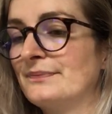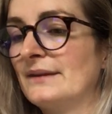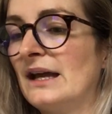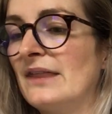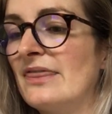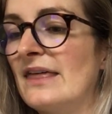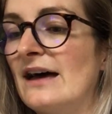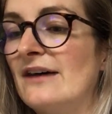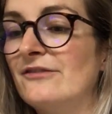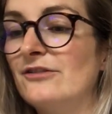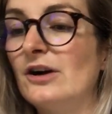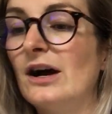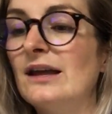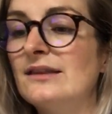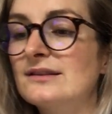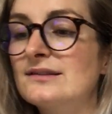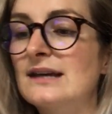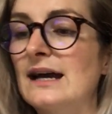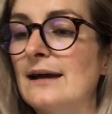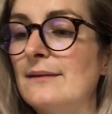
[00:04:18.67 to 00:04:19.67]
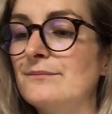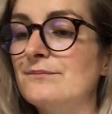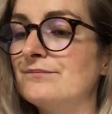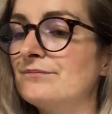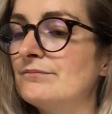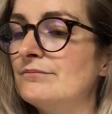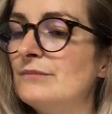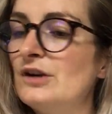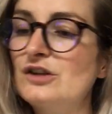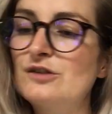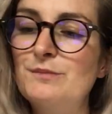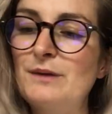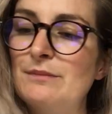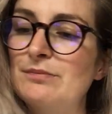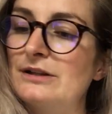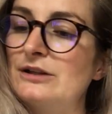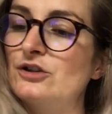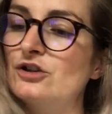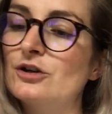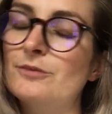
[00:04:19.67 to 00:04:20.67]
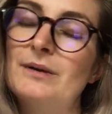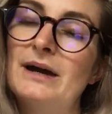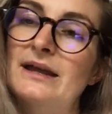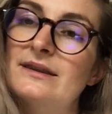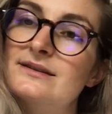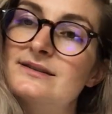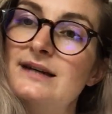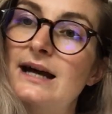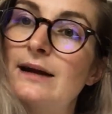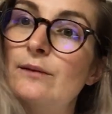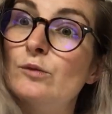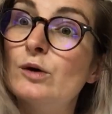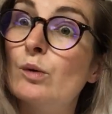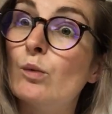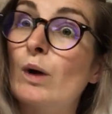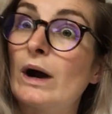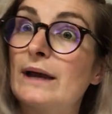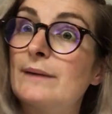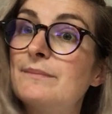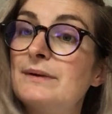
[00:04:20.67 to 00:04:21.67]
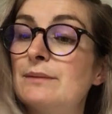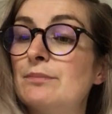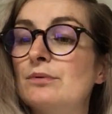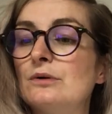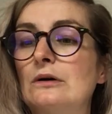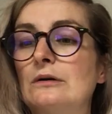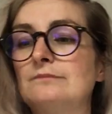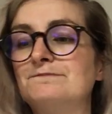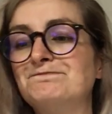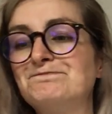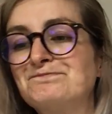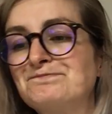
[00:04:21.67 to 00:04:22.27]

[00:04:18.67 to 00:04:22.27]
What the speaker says: and therefore at the time, most people in Europe at the time were white people.